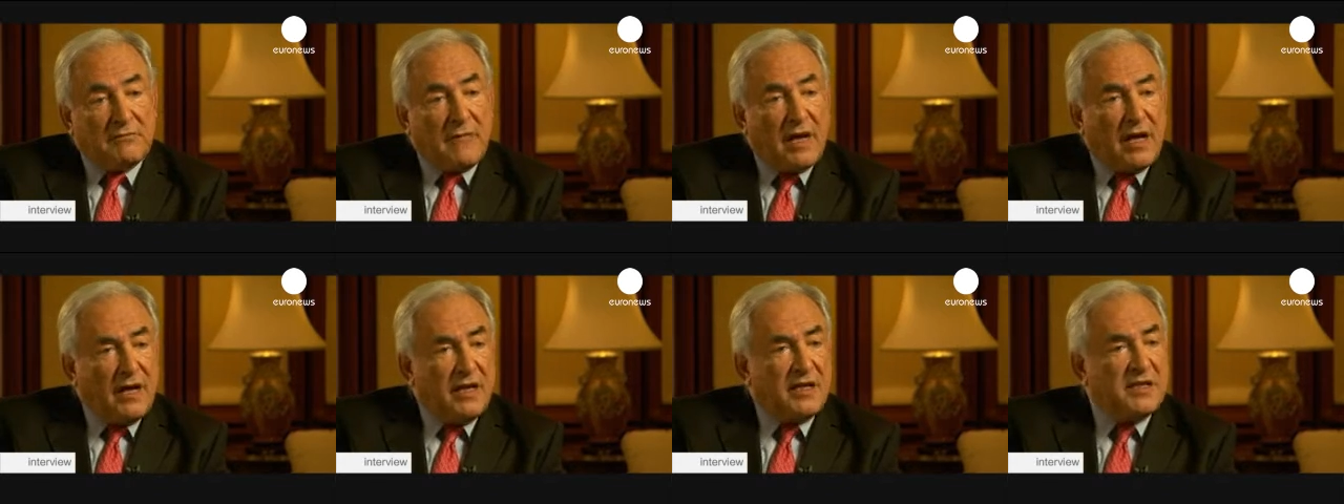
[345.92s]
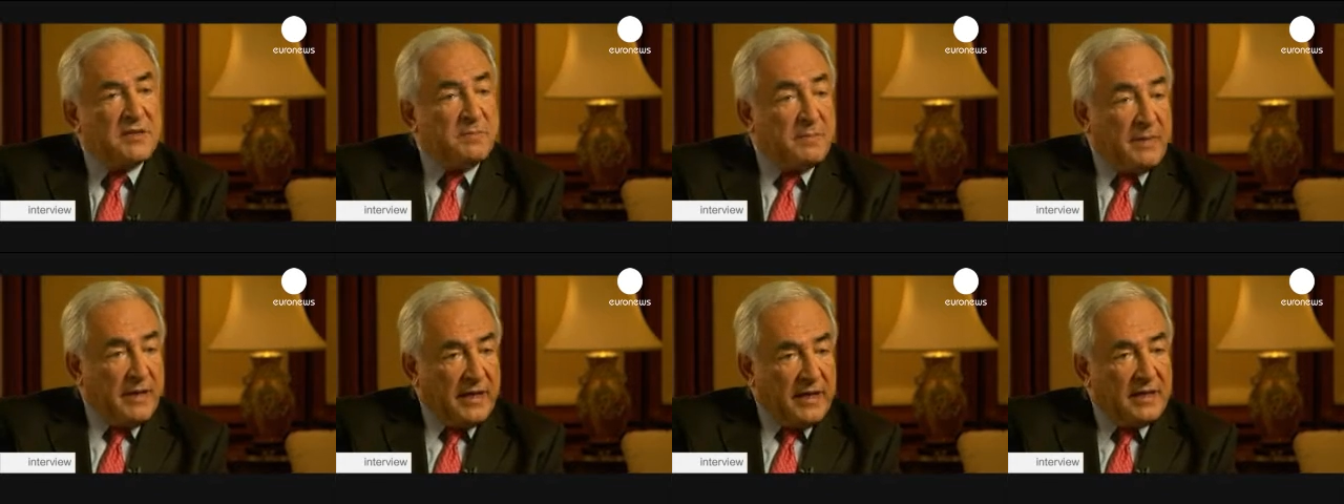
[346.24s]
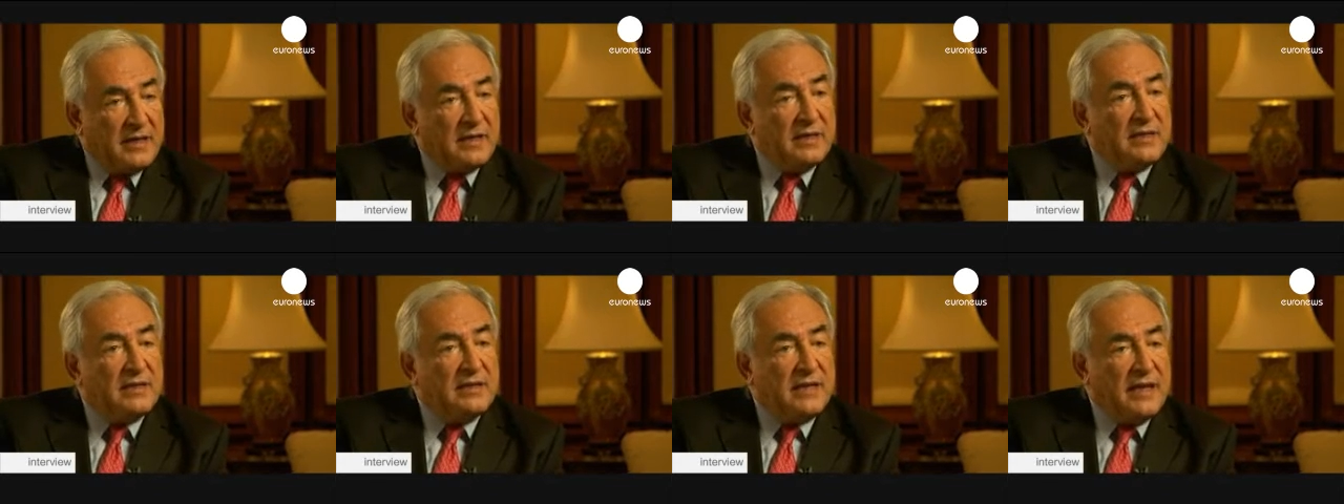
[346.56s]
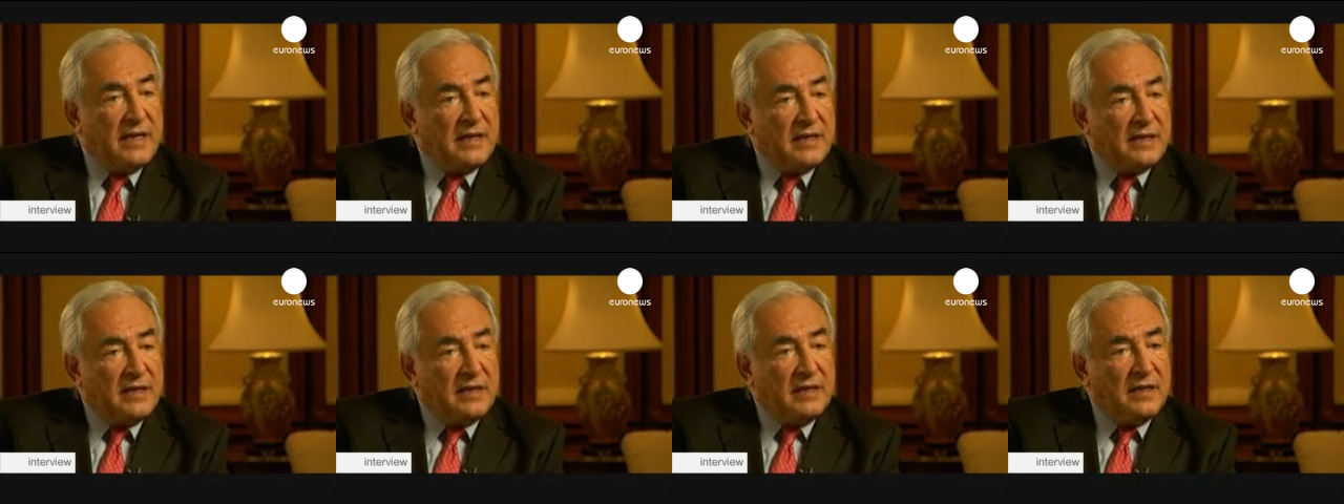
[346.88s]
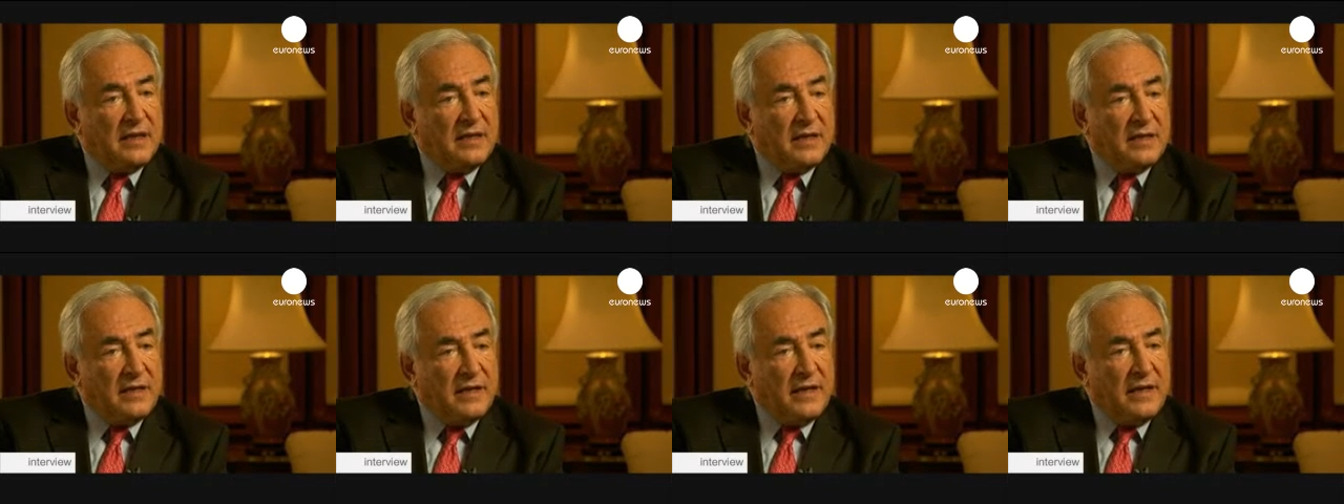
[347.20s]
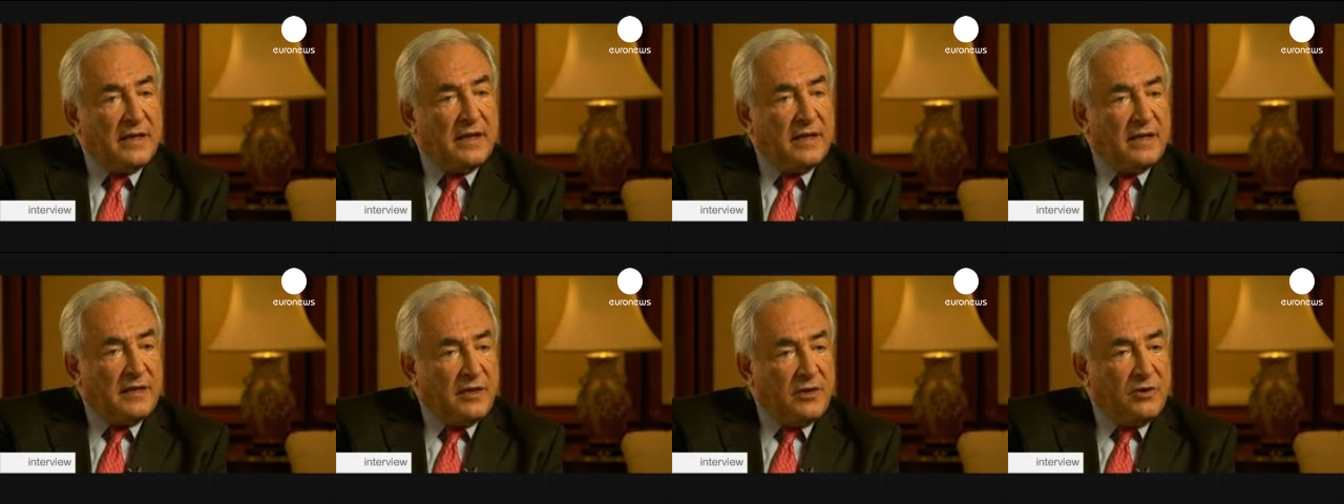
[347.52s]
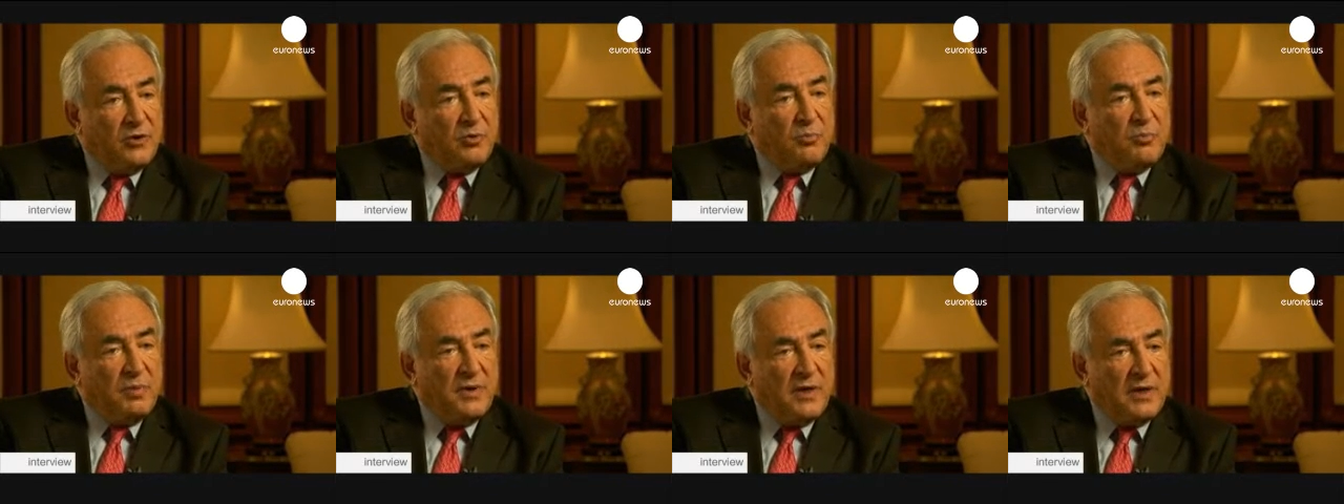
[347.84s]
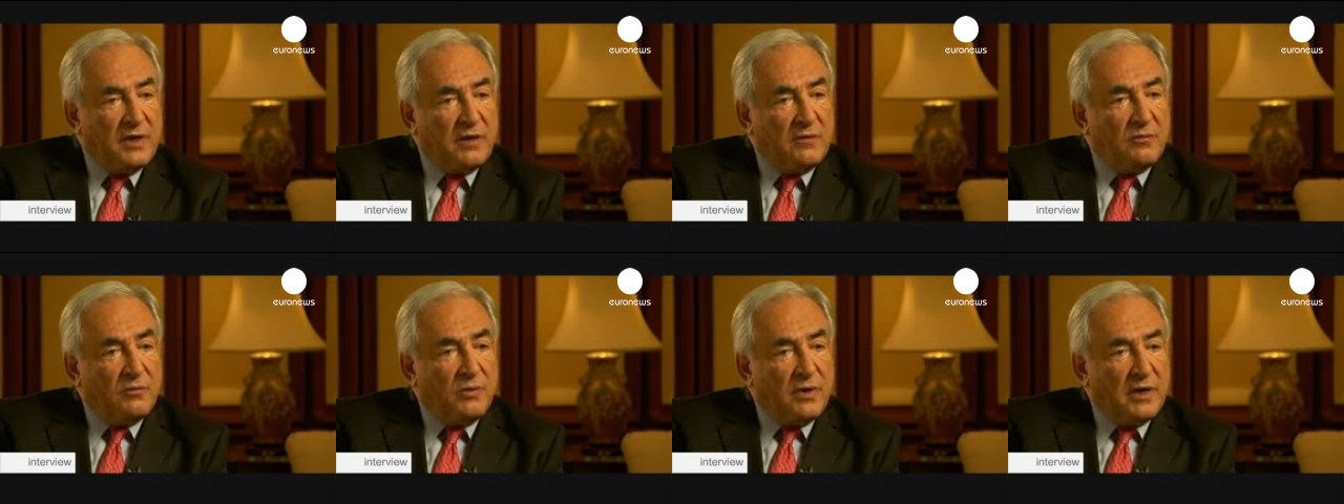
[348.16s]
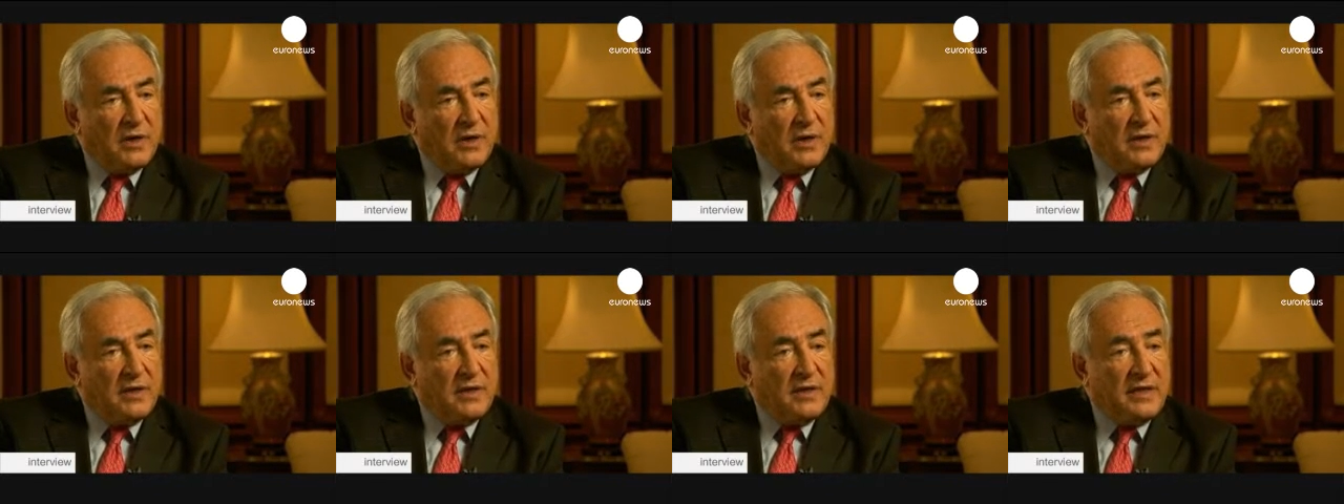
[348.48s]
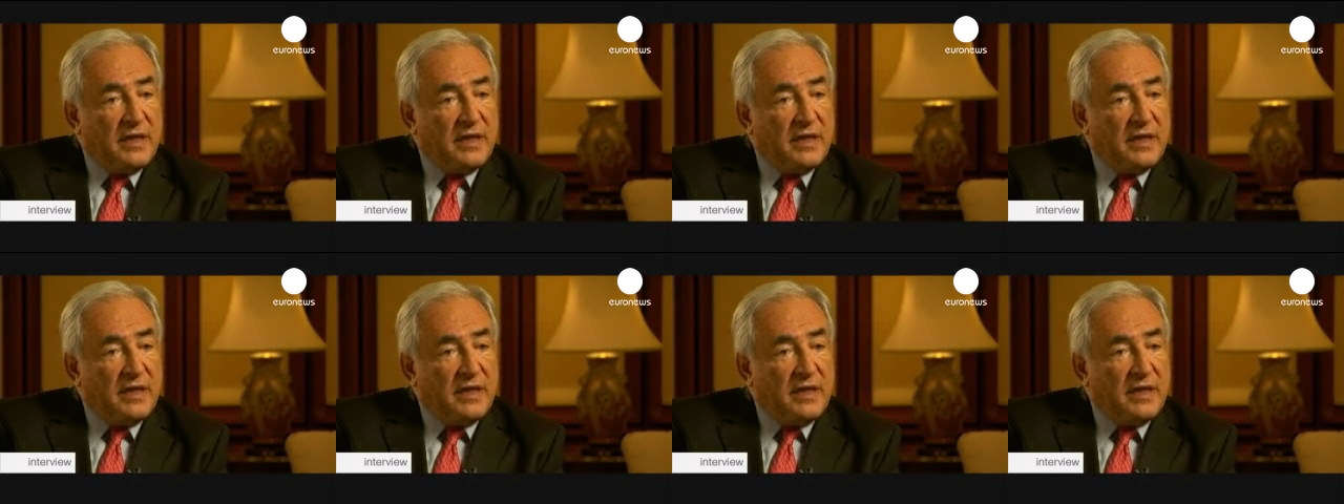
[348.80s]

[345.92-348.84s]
I expect that uh, the European will uh,